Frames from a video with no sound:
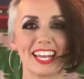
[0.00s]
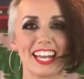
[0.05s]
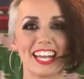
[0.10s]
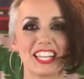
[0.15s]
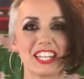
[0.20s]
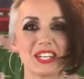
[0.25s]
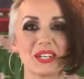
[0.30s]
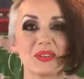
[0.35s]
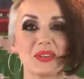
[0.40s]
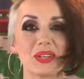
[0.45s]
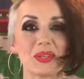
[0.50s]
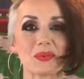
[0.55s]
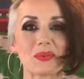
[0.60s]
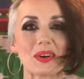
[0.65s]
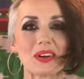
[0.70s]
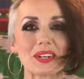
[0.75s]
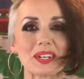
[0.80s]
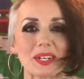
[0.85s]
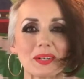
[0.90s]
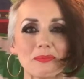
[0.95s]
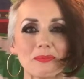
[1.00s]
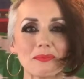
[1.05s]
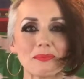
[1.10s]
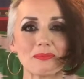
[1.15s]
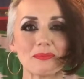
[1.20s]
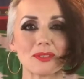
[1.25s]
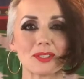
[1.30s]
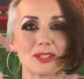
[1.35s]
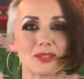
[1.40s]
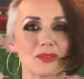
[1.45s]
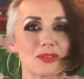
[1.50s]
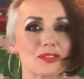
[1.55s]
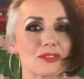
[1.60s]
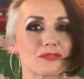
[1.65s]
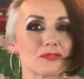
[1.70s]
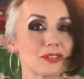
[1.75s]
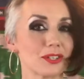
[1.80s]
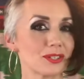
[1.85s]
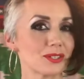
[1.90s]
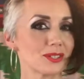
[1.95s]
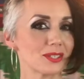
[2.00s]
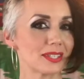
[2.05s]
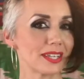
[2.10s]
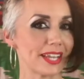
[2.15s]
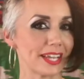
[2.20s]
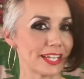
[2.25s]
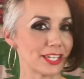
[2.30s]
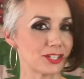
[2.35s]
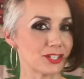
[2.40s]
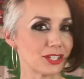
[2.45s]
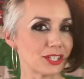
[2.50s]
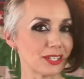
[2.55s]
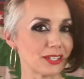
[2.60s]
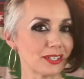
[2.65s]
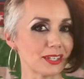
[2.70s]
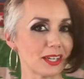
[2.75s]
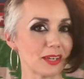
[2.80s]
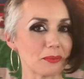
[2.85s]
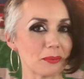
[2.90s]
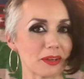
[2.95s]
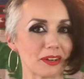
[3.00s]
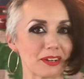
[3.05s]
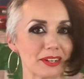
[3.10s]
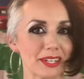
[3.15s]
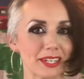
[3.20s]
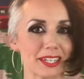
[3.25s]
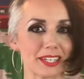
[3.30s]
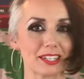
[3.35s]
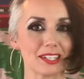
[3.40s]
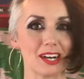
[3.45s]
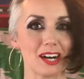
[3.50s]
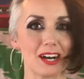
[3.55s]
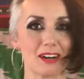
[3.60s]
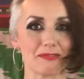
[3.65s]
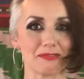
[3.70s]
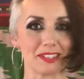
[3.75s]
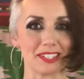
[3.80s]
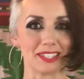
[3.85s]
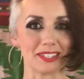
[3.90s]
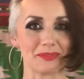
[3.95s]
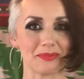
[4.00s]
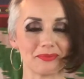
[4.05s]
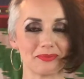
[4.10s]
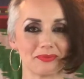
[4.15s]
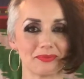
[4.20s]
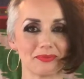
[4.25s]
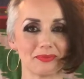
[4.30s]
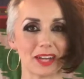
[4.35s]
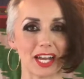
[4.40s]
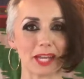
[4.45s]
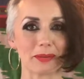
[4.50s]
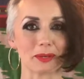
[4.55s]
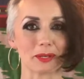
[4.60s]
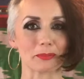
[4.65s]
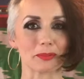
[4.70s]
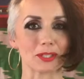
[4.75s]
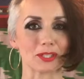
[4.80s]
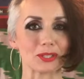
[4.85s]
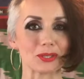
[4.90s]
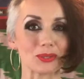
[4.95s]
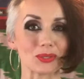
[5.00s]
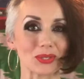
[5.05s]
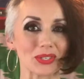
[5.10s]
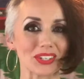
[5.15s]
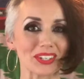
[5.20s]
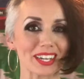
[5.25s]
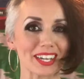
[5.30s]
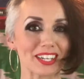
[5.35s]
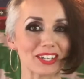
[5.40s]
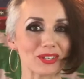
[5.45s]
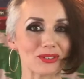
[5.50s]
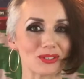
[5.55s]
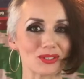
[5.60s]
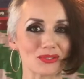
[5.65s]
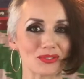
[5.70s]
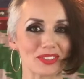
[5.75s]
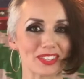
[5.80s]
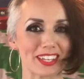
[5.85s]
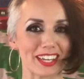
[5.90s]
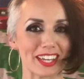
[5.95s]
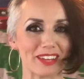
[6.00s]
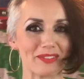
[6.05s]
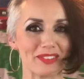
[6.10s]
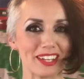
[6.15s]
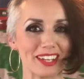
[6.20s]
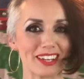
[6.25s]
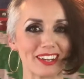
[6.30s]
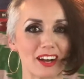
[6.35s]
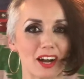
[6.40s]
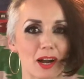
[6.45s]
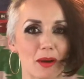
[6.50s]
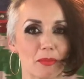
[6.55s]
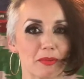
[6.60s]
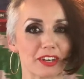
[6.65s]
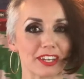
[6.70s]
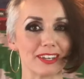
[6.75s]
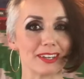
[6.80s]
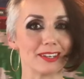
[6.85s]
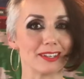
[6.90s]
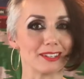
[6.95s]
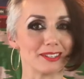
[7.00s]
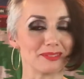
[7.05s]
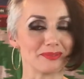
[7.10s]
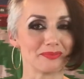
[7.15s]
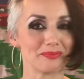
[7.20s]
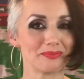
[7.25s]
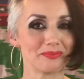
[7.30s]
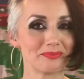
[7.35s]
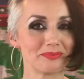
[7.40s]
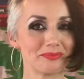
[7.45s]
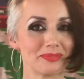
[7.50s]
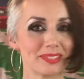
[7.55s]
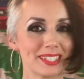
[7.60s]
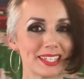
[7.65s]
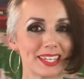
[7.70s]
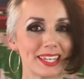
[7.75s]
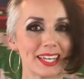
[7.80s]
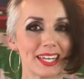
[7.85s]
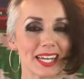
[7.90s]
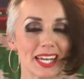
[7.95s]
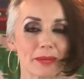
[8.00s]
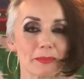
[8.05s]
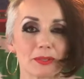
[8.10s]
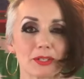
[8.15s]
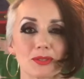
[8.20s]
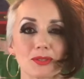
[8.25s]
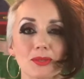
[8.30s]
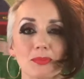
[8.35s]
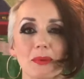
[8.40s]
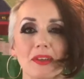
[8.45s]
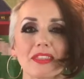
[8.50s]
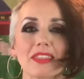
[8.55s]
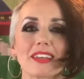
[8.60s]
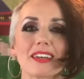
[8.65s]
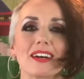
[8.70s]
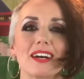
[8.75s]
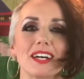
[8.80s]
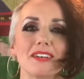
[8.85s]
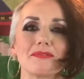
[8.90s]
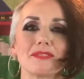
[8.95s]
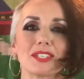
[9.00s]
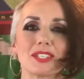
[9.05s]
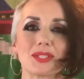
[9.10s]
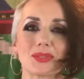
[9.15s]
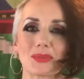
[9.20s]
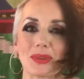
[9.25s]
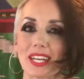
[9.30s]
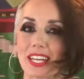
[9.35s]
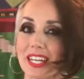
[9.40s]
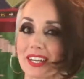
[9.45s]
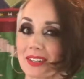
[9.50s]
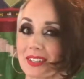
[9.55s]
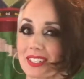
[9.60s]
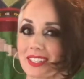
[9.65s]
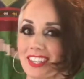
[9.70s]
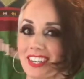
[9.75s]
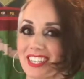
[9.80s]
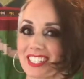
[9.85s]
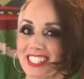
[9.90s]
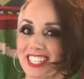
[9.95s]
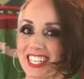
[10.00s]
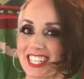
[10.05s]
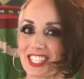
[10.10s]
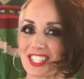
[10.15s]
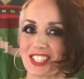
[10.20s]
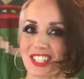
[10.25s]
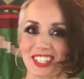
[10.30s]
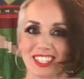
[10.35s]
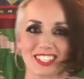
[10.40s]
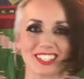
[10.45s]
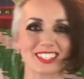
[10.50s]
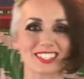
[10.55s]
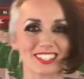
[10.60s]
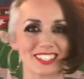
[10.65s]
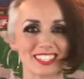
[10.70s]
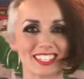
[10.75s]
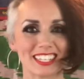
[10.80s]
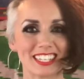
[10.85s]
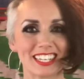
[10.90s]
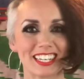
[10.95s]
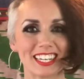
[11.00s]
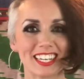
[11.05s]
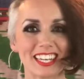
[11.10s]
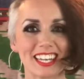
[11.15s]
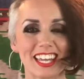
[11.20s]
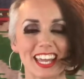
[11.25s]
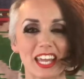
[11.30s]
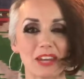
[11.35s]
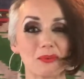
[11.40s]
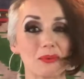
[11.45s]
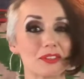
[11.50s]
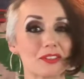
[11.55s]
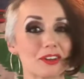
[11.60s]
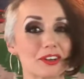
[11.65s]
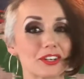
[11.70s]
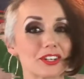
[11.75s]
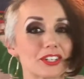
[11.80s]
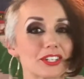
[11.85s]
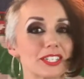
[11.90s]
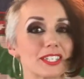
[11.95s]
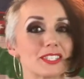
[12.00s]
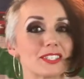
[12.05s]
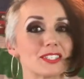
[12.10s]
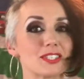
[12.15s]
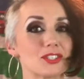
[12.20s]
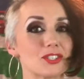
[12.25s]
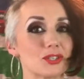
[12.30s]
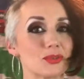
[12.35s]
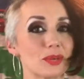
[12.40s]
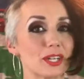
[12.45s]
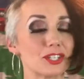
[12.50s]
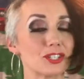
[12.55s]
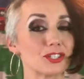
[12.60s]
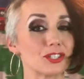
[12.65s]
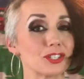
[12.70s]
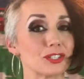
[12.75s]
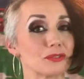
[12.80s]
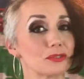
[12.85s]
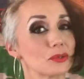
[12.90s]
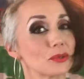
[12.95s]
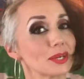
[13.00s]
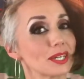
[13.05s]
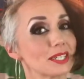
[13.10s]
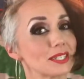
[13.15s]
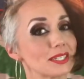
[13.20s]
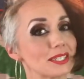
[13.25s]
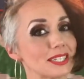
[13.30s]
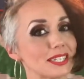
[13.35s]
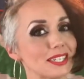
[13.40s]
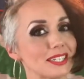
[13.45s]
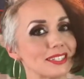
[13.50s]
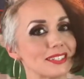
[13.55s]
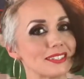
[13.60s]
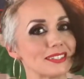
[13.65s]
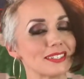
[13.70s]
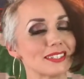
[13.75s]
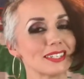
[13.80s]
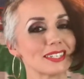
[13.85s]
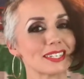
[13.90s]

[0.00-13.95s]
Hello and welcome to the first Asian American Hafla. I'm your producer and host for the evening, Aubre Hill. I produce monthly haflas right here in Los Angeles. And with our current situation of quarantine,